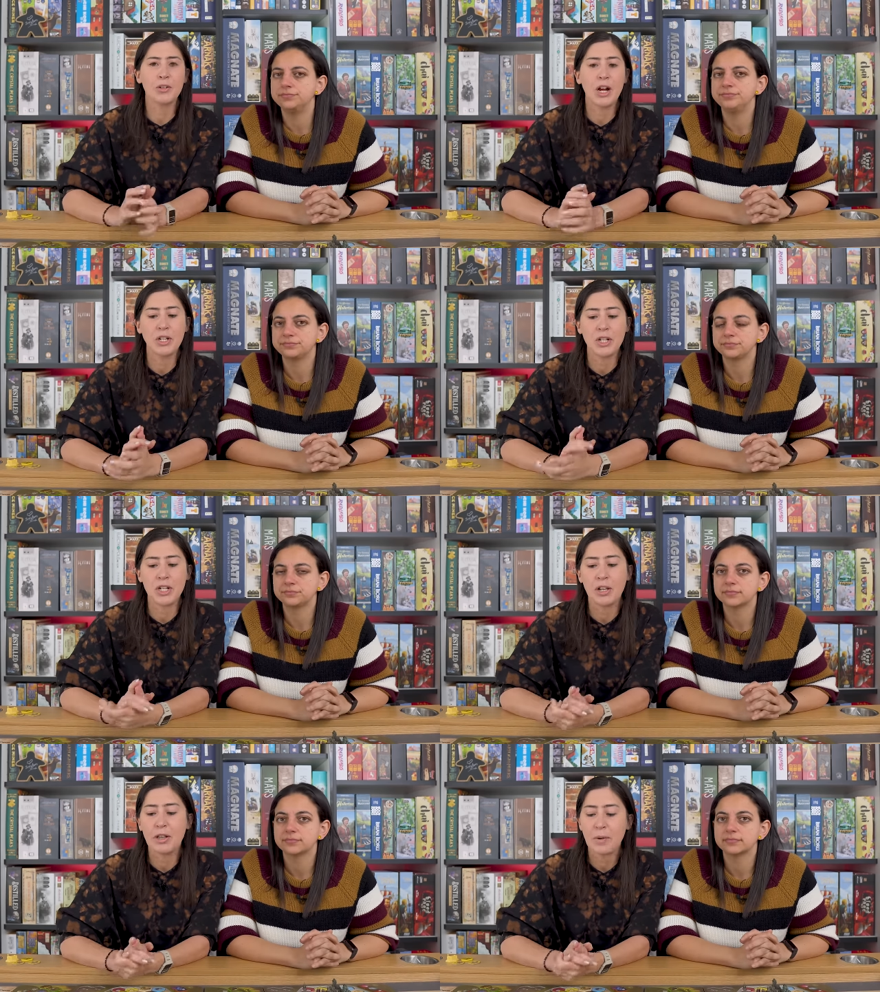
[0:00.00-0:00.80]

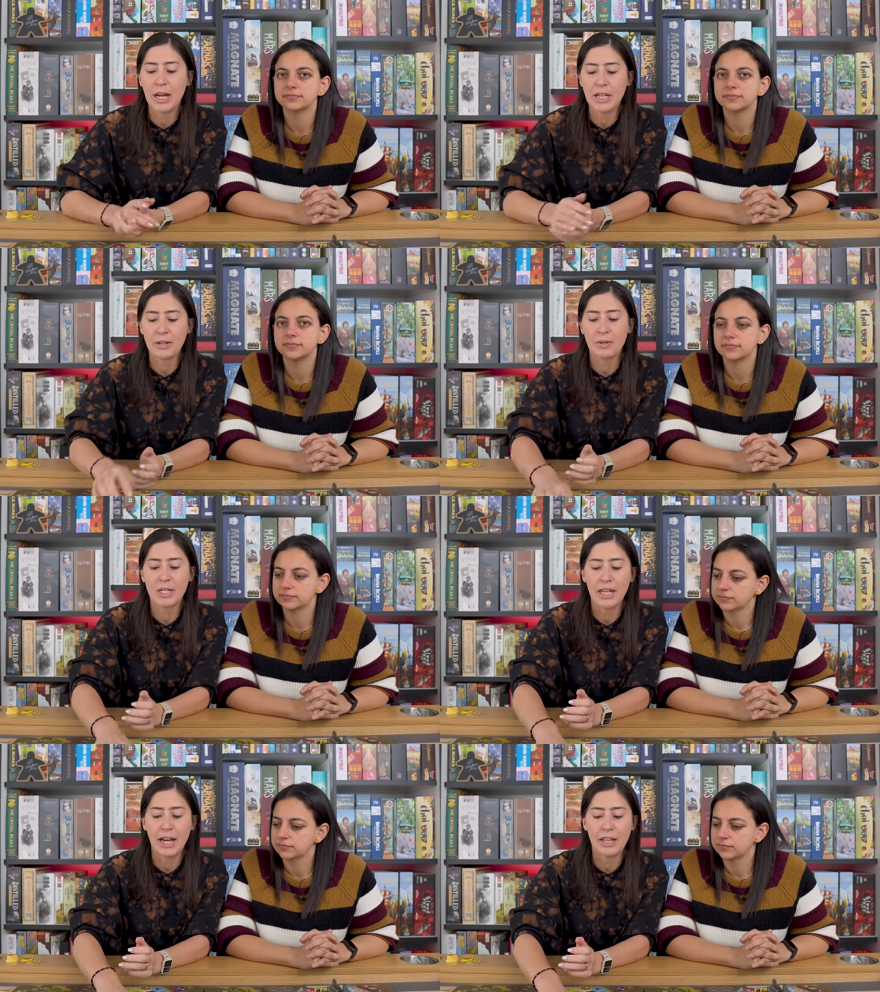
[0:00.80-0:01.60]
Speaker 1: scratches along the way, so we'll
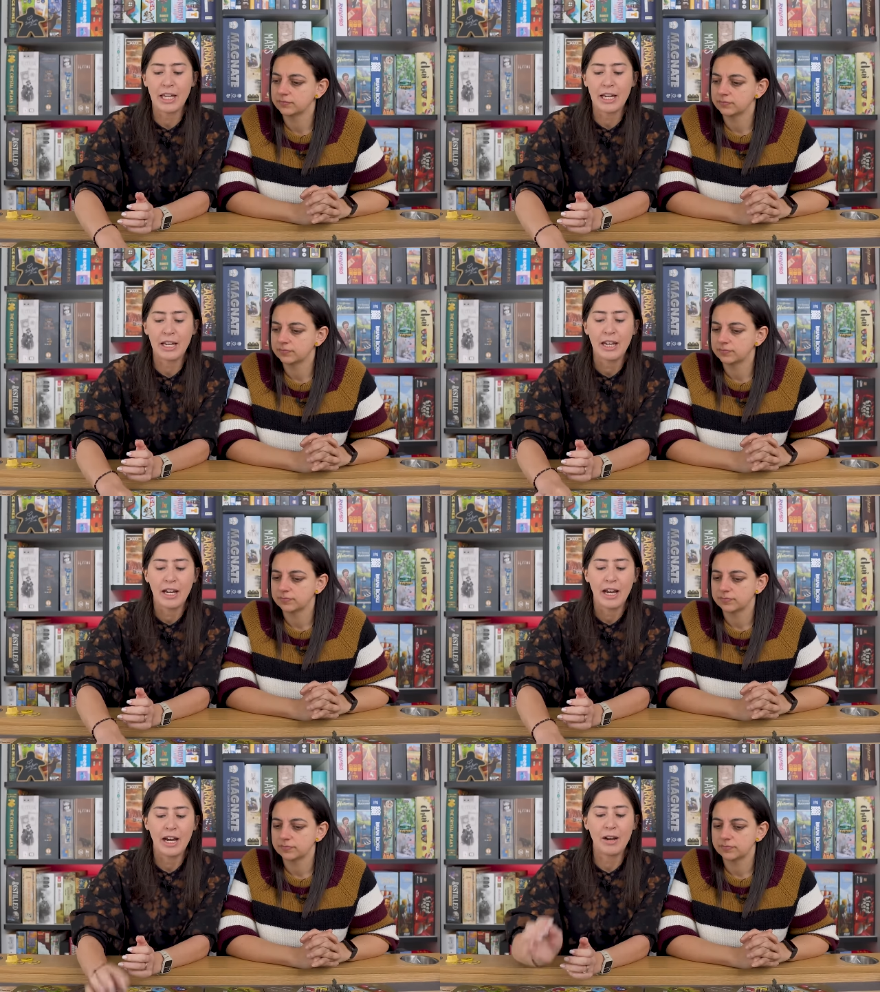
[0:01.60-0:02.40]
see how they,
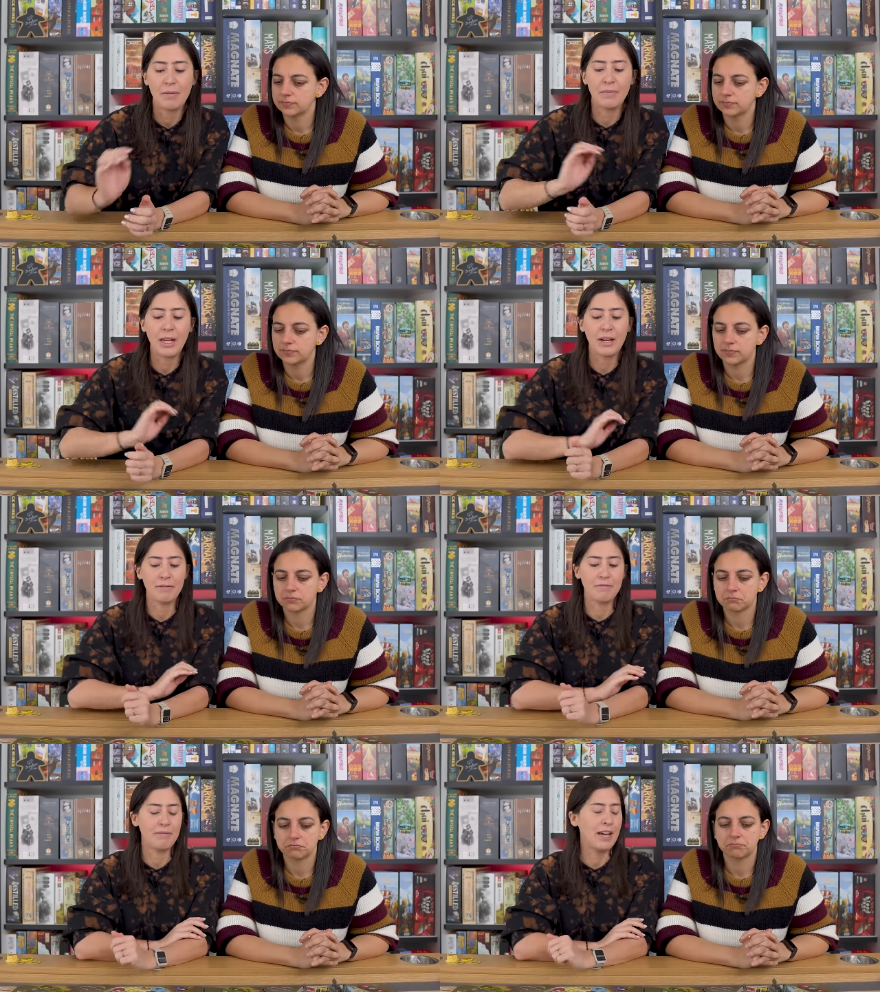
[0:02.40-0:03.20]
um,
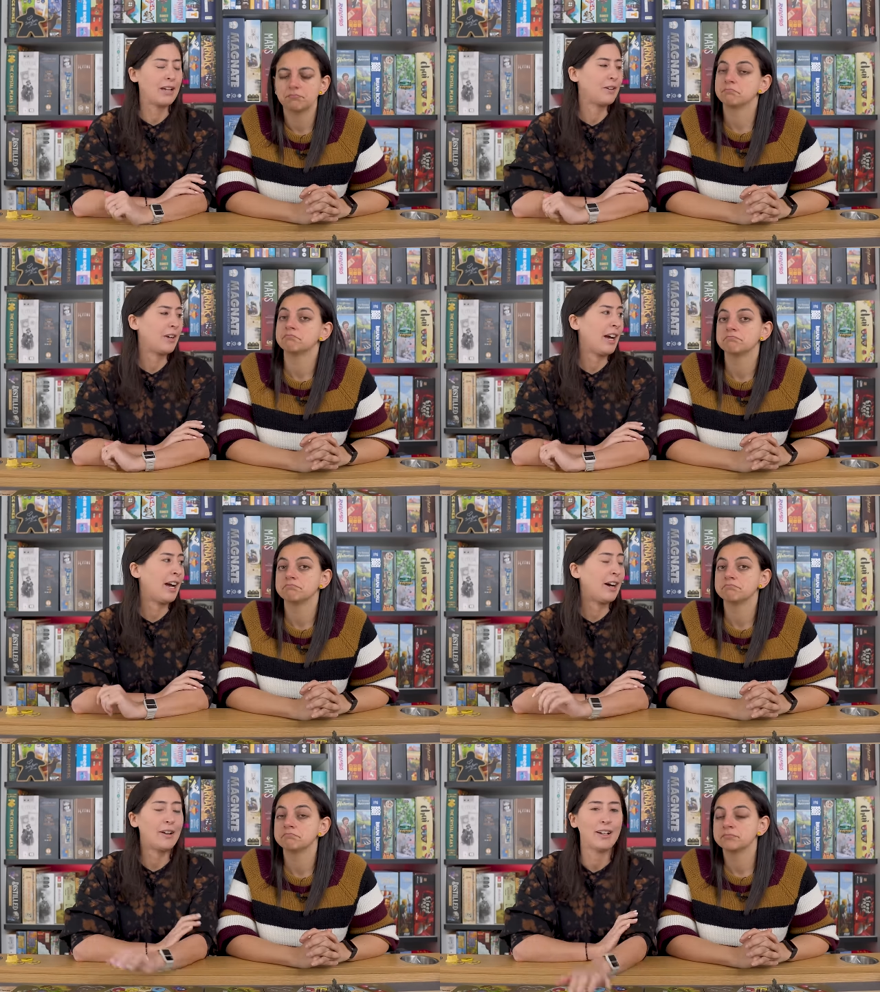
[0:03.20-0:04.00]
yeah, how long
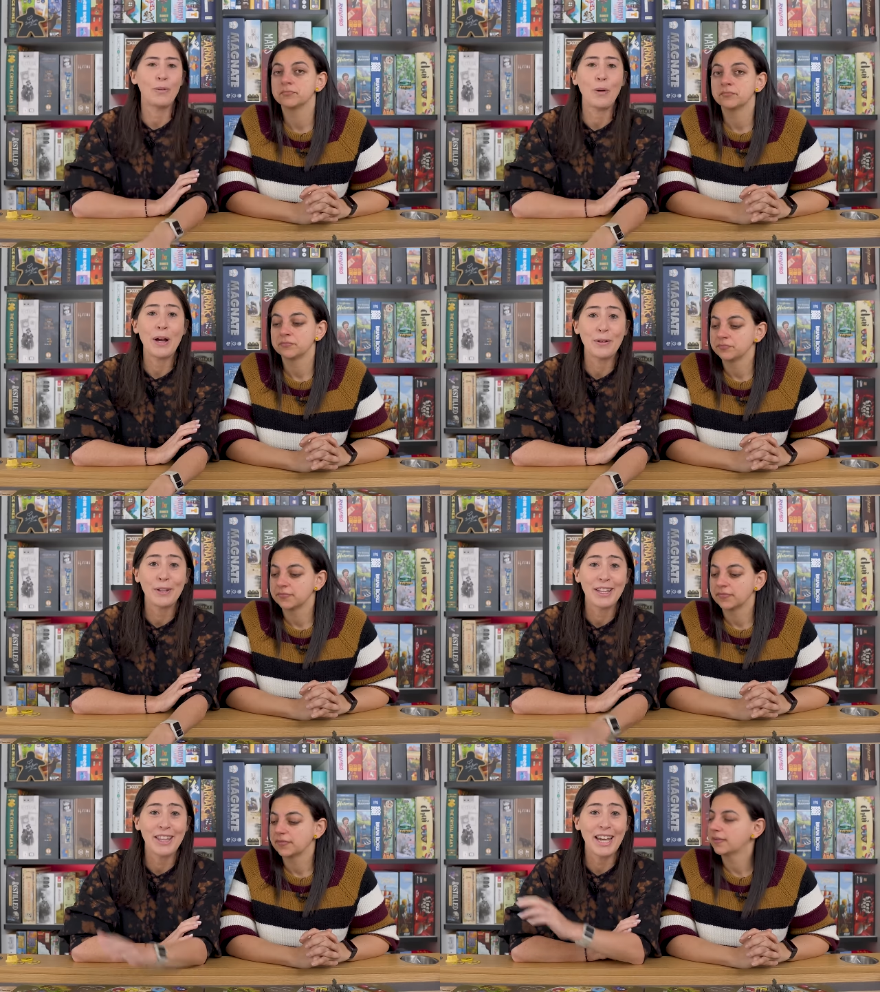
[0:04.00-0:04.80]
how
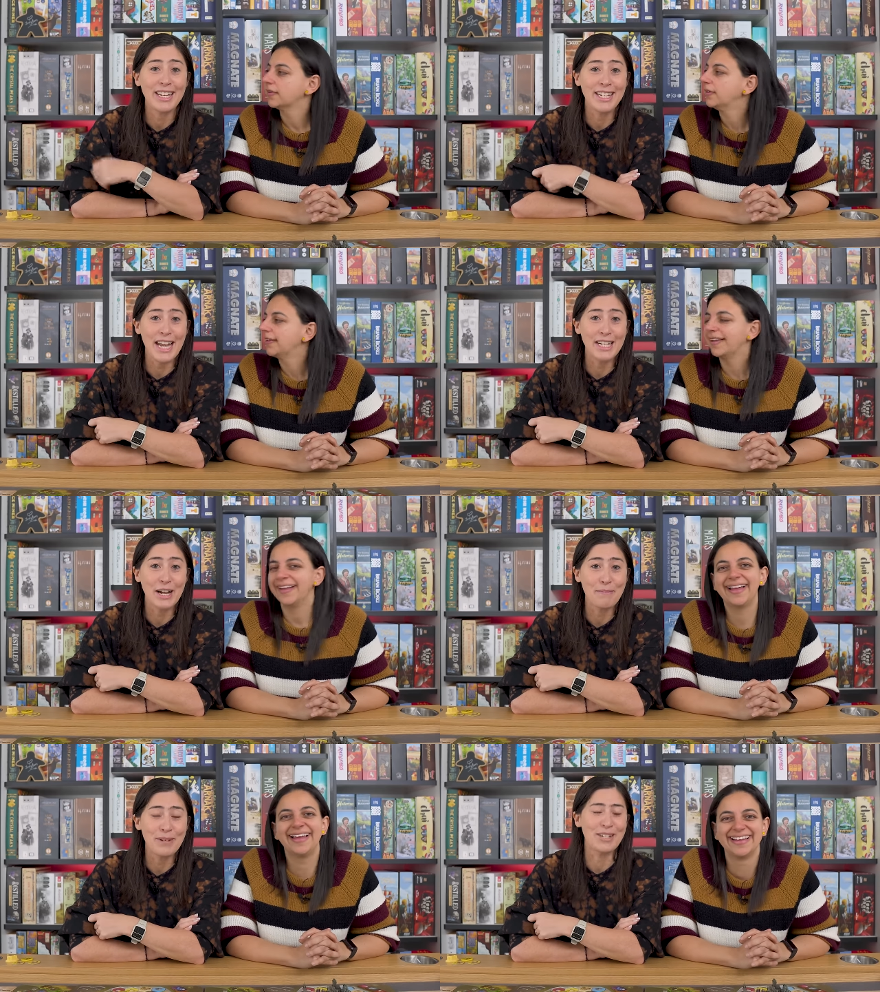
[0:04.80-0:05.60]
well they
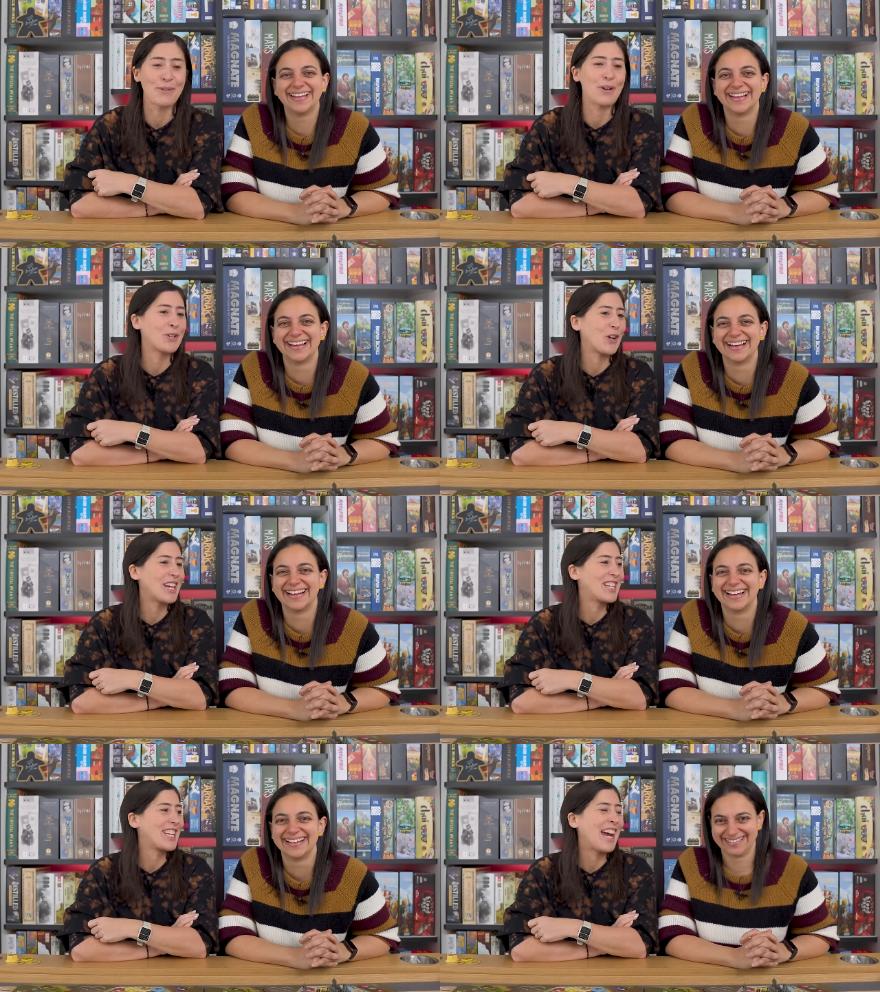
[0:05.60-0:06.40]
stand up is what I was
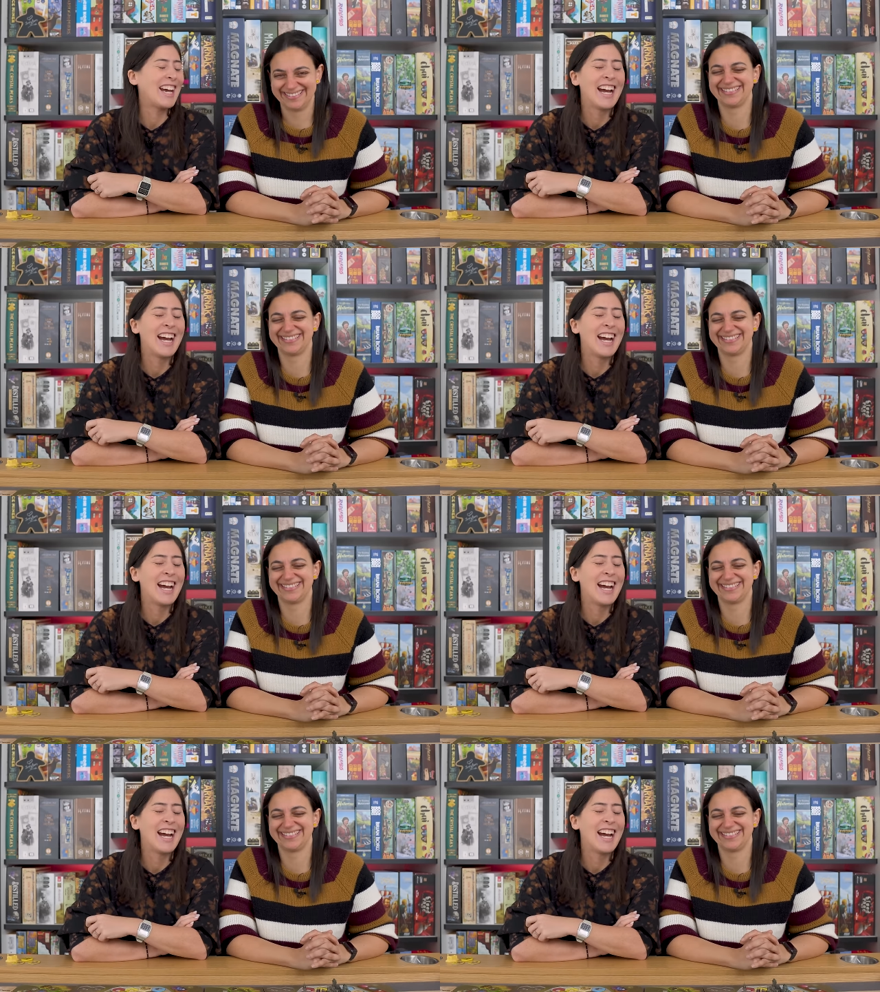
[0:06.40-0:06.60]
trying to say.